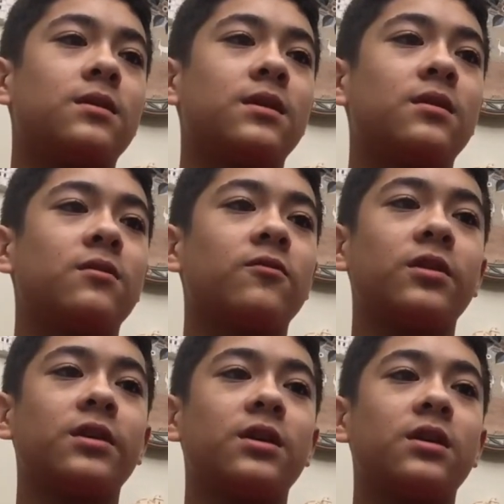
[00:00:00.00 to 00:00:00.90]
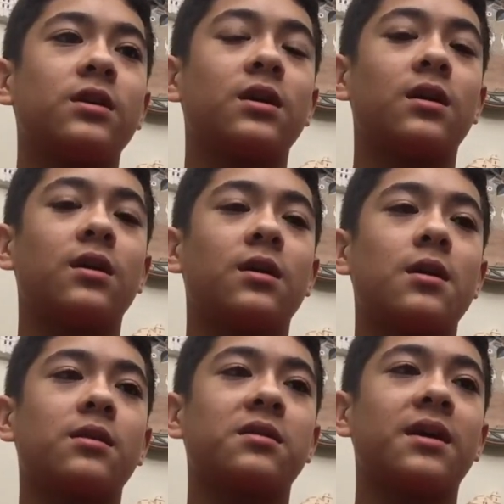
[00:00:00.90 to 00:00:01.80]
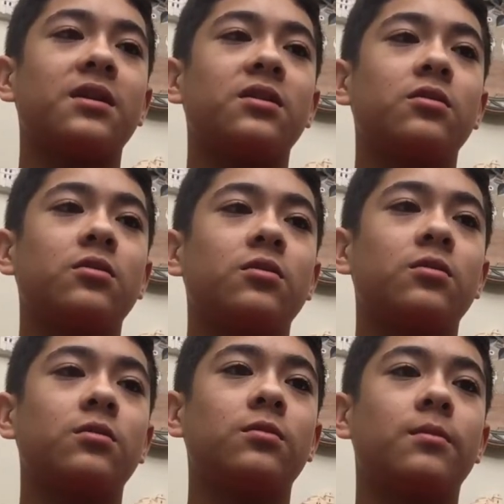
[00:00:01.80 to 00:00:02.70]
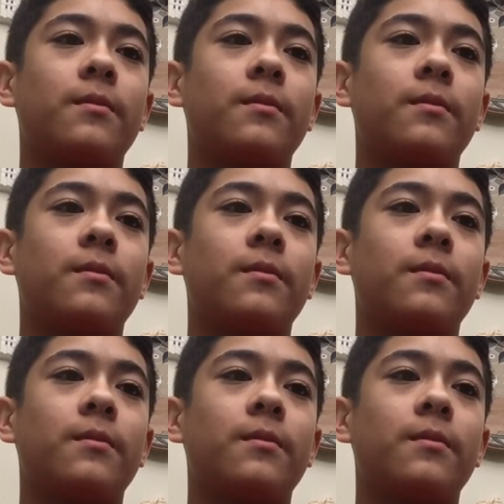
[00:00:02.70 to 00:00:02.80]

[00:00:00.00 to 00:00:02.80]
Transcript: They don't really let you